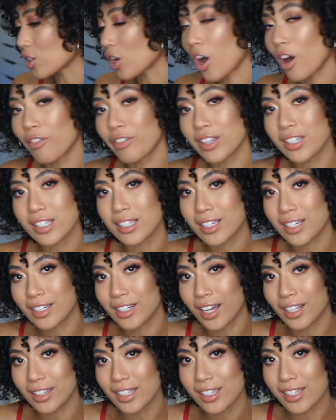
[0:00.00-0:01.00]
obviously
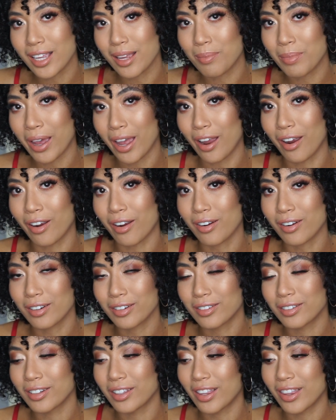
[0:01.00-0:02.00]
not the same hair
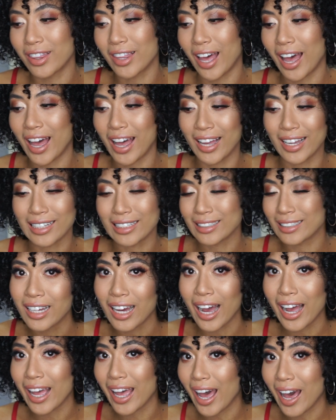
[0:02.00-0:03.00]
that
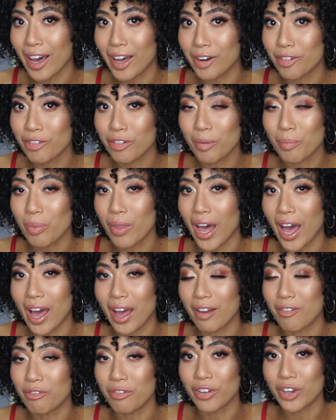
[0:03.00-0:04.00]
I had from
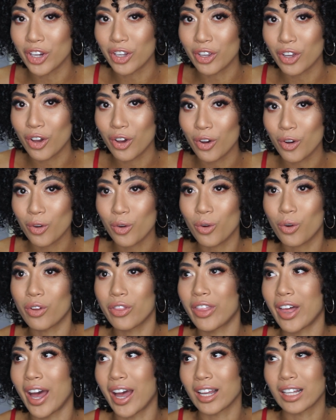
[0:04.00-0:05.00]
that video,
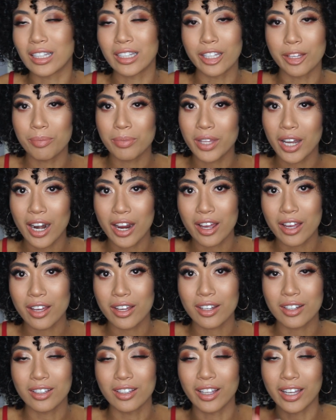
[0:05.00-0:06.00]
that clip that
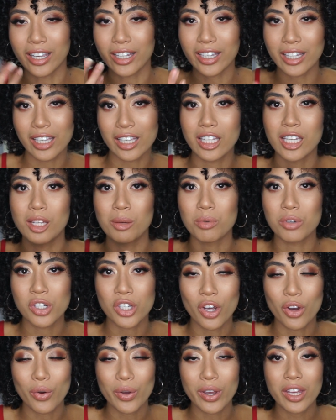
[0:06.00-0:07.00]
I keep
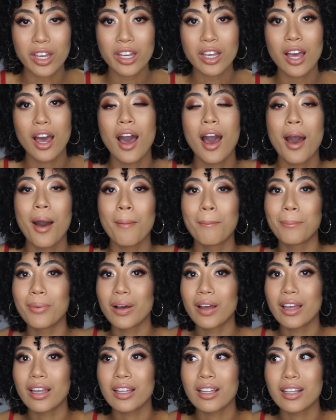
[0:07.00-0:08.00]
showing,
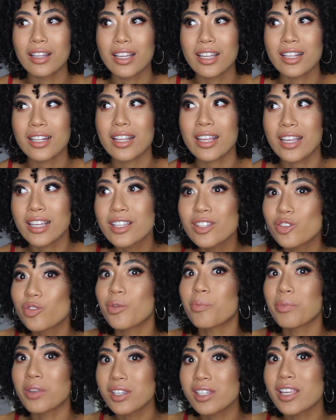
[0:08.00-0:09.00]
but it is
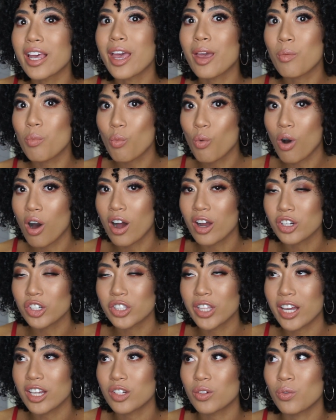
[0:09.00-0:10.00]
from the same wash
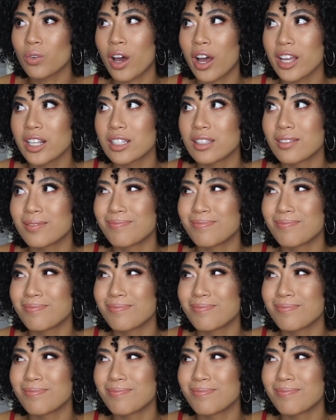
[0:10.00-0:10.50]
that I